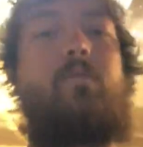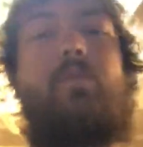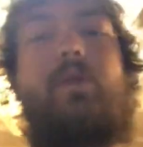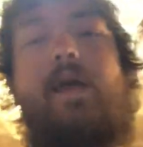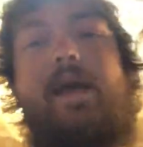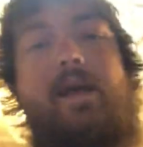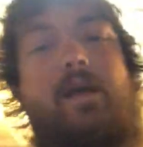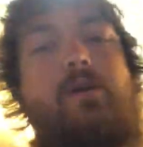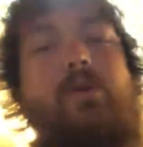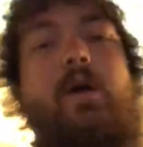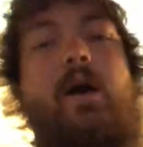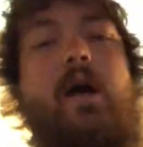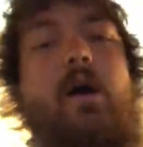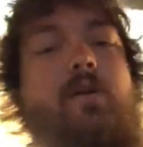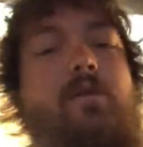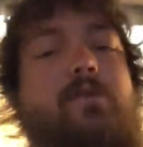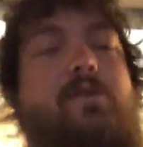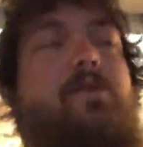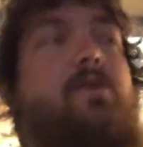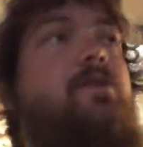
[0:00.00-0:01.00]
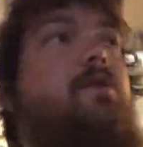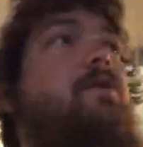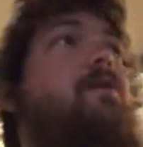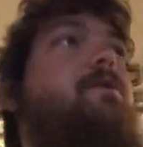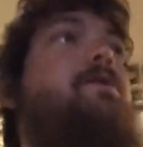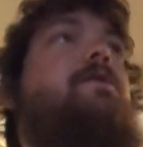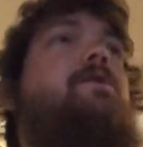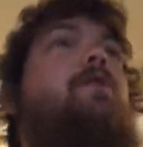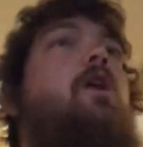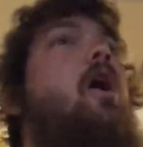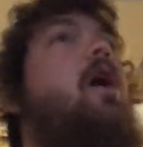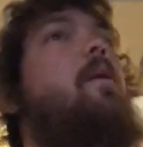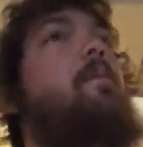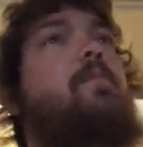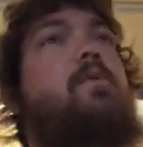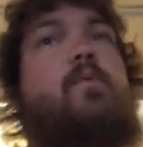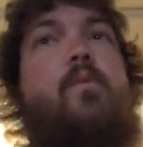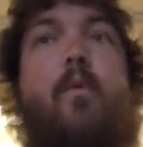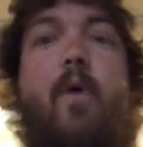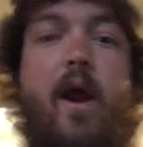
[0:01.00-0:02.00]
black cloud
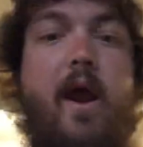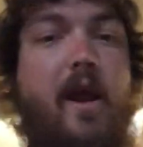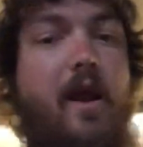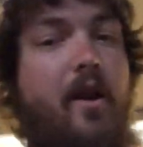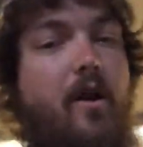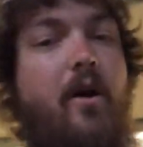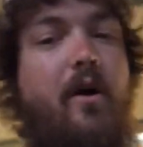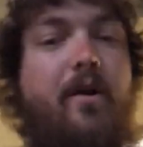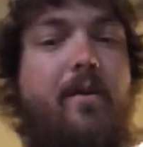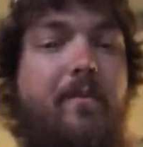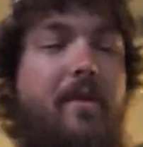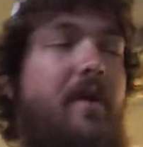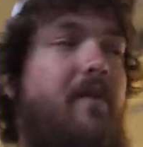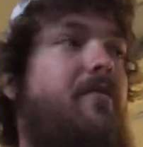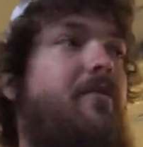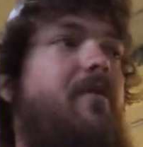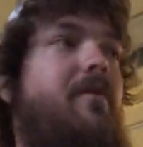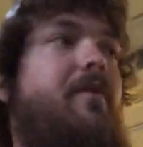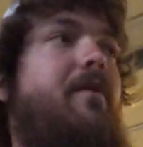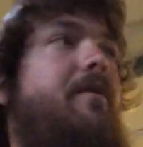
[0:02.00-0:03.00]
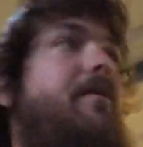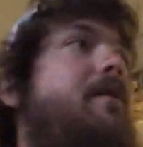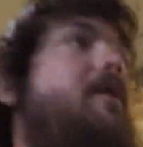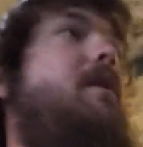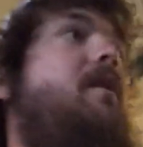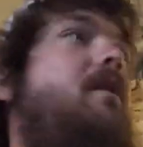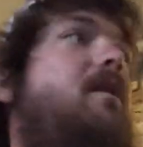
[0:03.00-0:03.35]
dumped rain on me for,